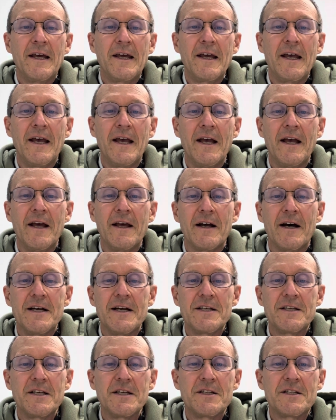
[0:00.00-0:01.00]
And I
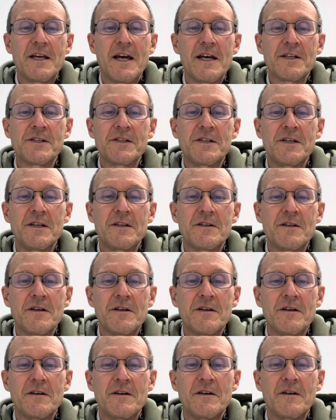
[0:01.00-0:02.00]
did test it.
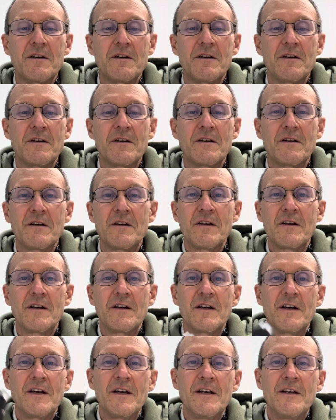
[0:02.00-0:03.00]

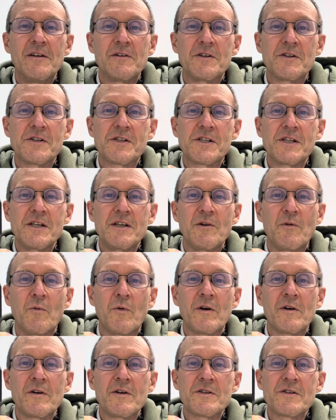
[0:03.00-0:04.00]
You can see it
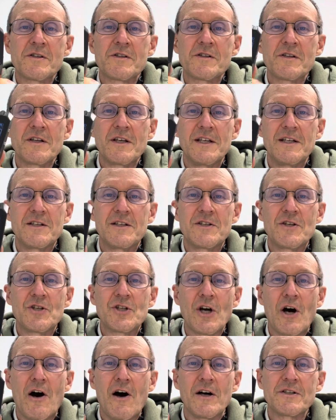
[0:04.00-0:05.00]
works. It
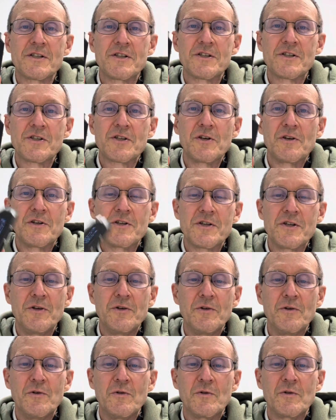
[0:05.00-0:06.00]
shocks. It's good as
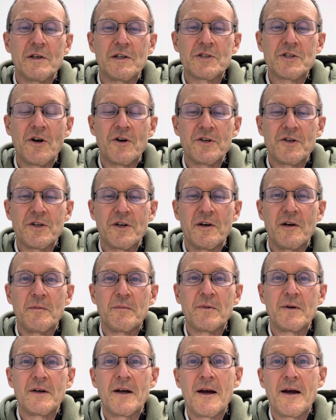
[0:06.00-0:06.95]
new. I'll charge it up.